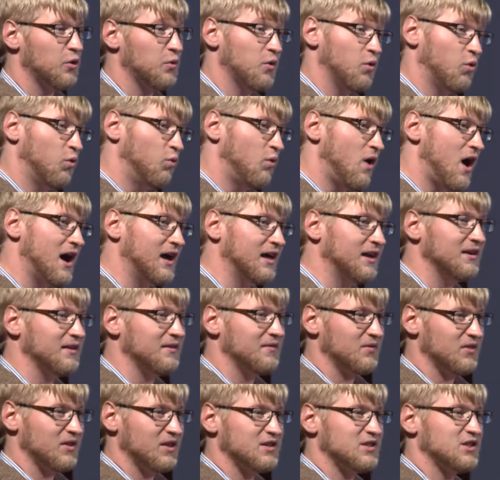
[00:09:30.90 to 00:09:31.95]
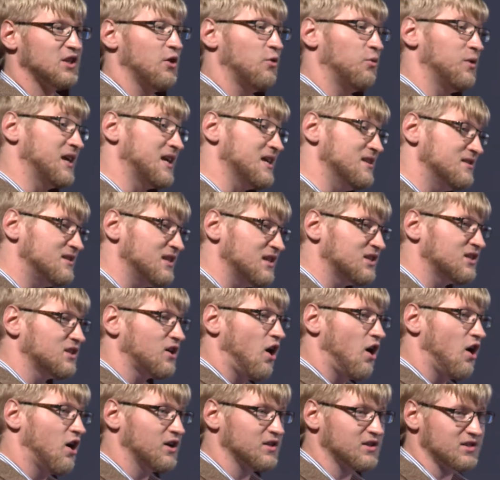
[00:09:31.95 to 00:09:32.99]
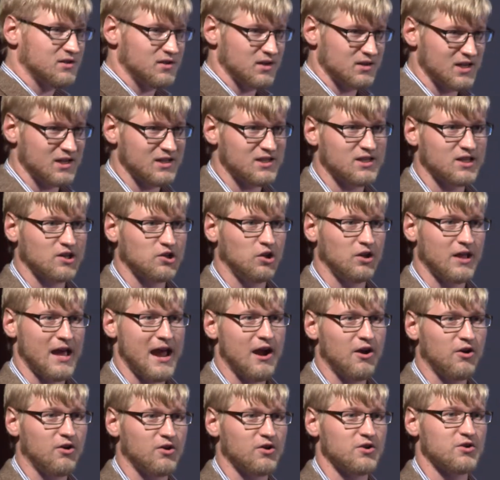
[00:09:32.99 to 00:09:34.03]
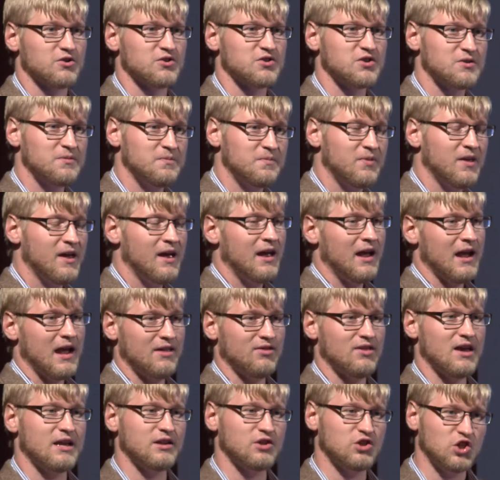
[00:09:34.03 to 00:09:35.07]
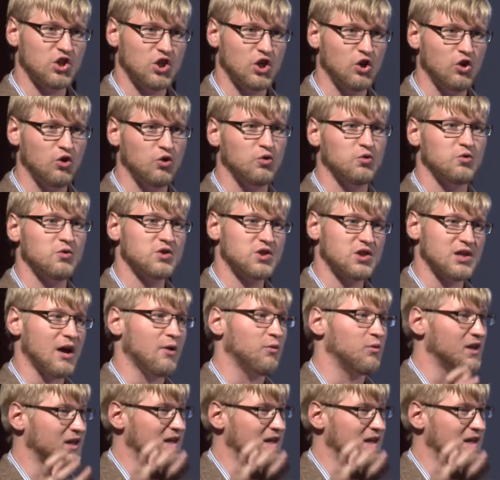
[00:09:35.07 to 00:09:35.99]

one, so we can discard statistical errors, and then two, so that we